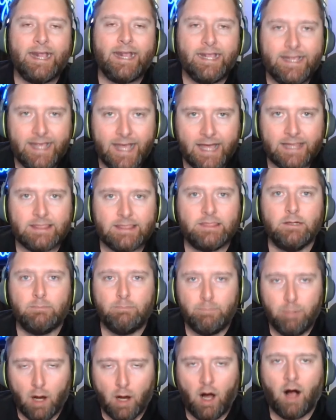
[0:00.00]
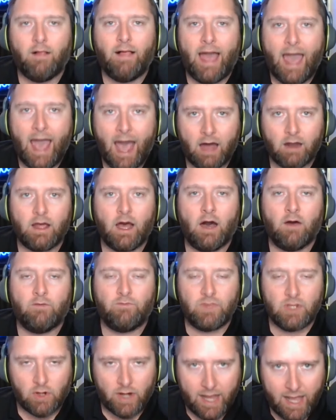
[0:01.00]
Get the ball ball out of
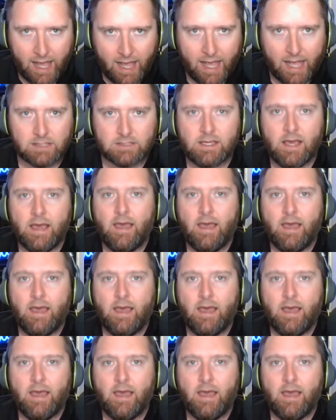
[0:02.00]
your hands.